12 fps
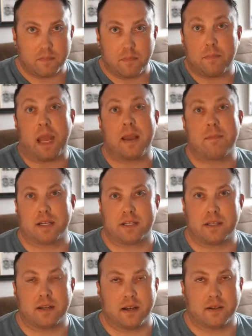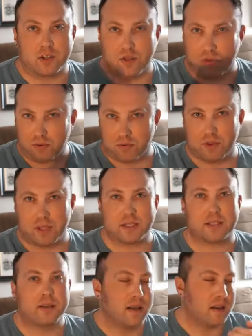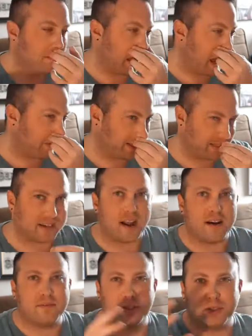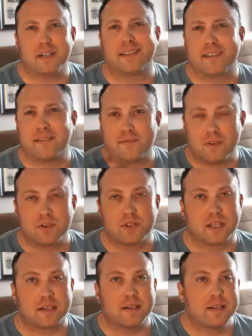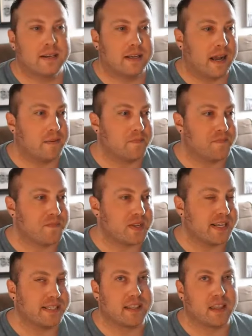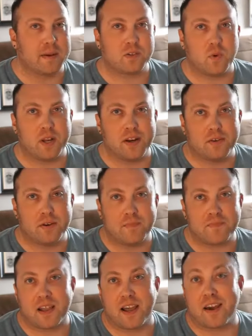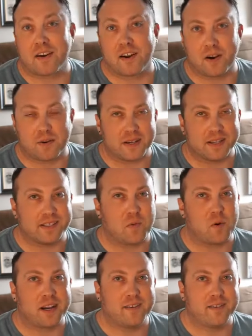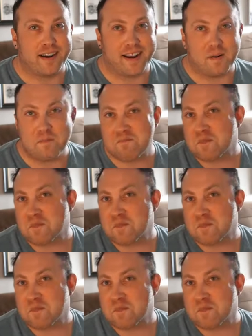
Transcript: payment just through this path. It's convoluted, it's confusing. Is it the best way to do it? I don't know. Is it working right now?